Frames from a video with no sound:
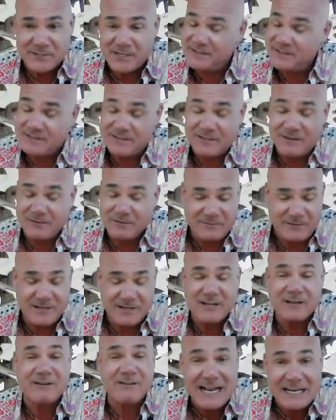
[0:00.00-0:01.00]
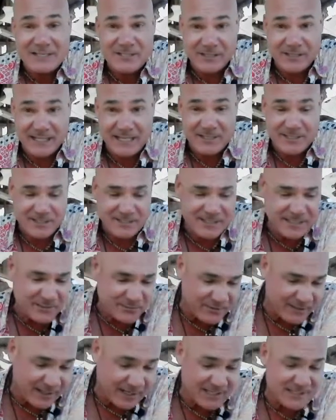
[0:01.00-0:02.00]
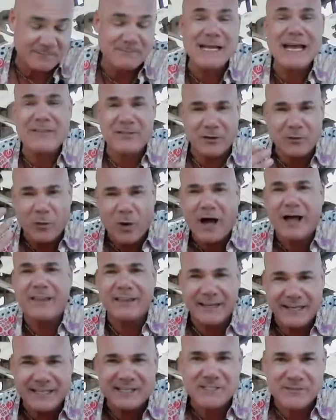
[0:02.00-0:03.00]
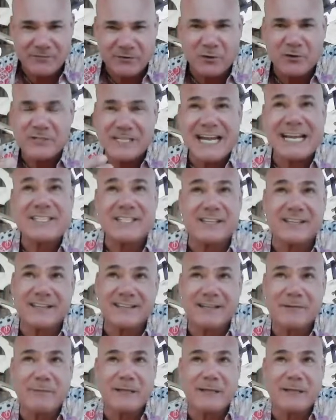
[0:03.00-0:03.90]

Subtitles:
And so, congratulations. It's really awesome. Now, the quality is, of course, excellent.